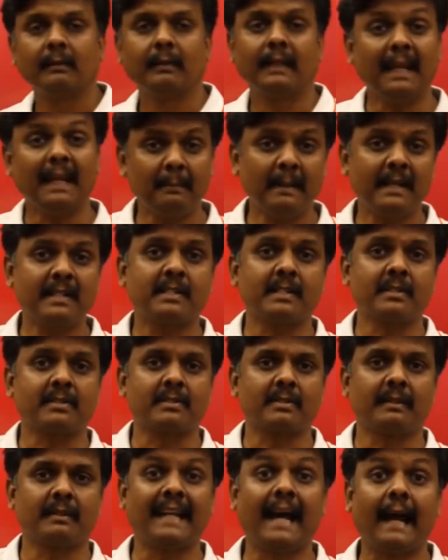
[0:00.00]

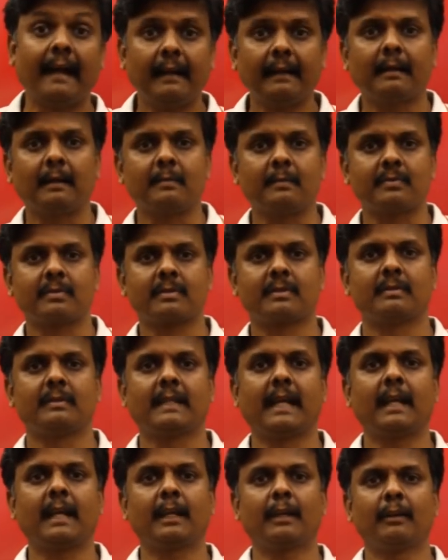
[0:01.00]
Images, diagrams,
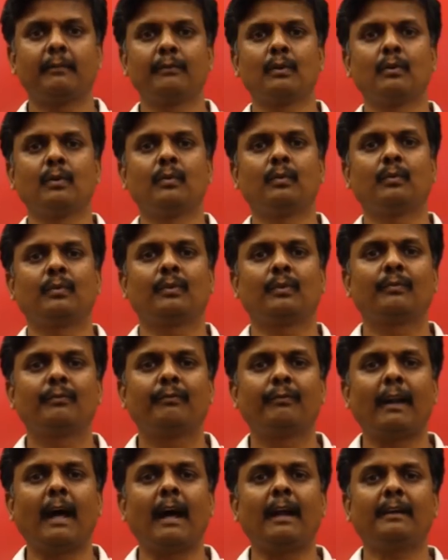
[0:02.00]
they give you
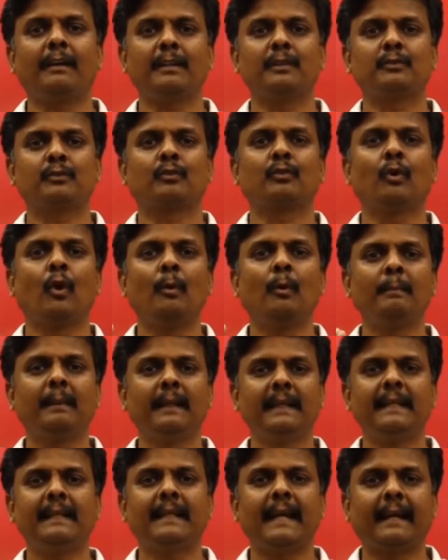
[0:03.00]
flurry, so
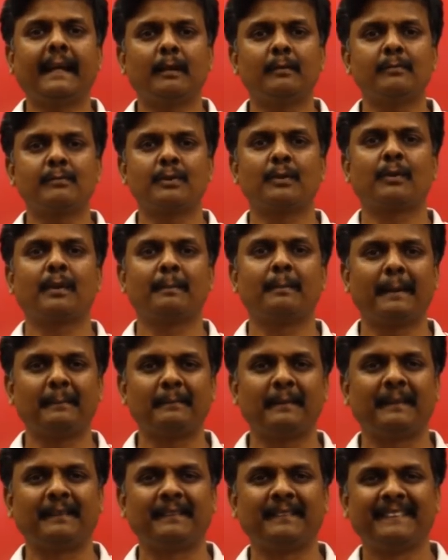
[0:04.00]
many diagrams to
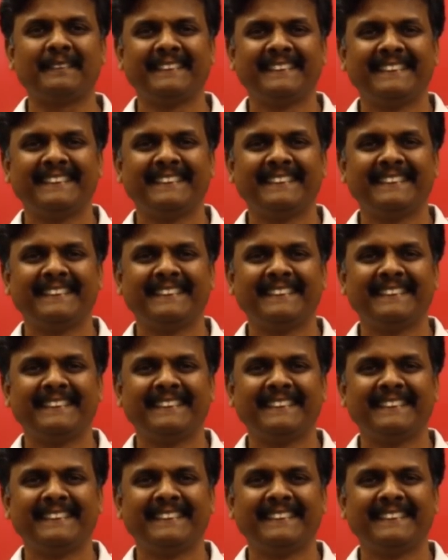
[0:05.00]
remember.